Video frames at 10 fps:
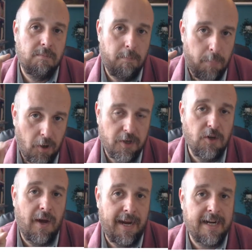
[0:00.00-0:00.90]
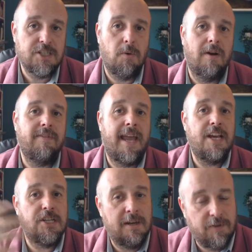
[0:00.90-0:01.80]
put your English
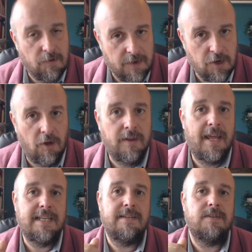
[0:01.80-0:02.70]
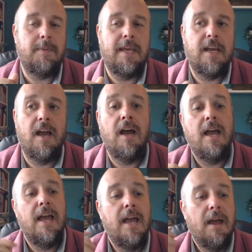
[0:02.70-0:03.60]
qualification if you're a non-native speaker,
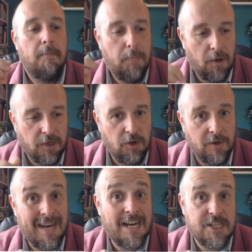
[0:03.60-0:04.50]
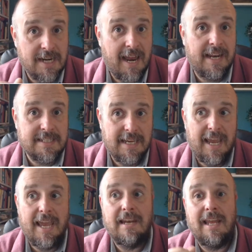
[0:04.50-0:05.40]
put your nationality
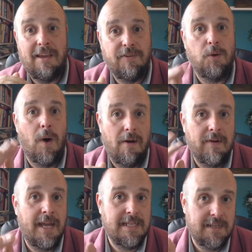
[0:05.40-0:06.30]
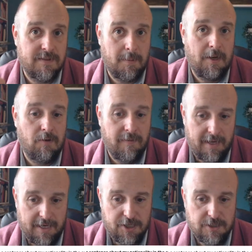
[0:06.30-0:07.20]
in if you are a native speaker of
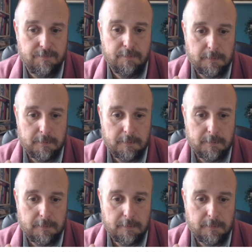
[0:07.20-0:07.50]
English.